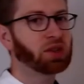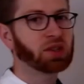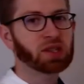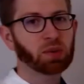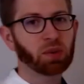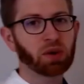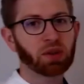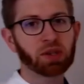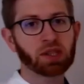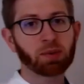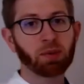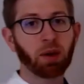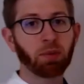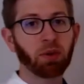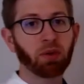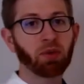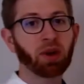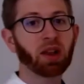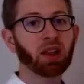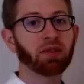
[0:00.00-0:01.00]
where this might be
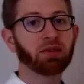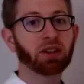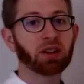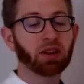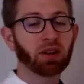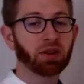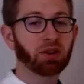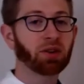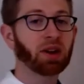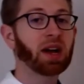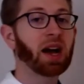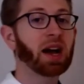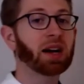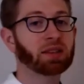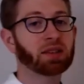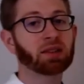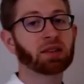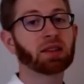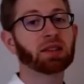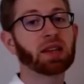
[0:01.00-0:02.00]
relevant under acid
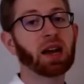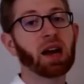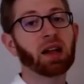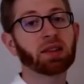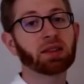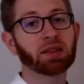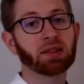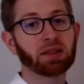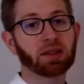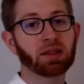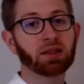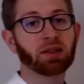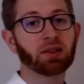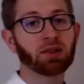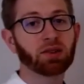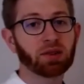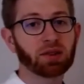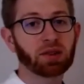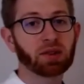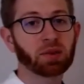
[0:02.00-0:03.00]
catalysis conditions
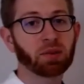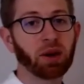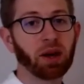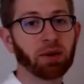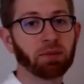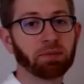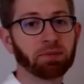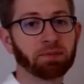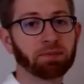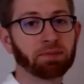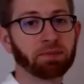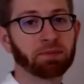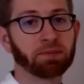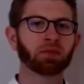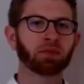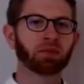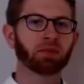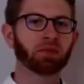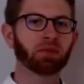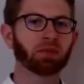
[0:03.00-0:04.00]
as well.
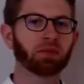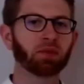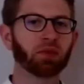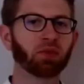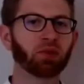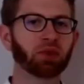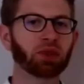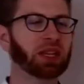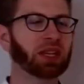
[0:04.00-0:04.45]
If we take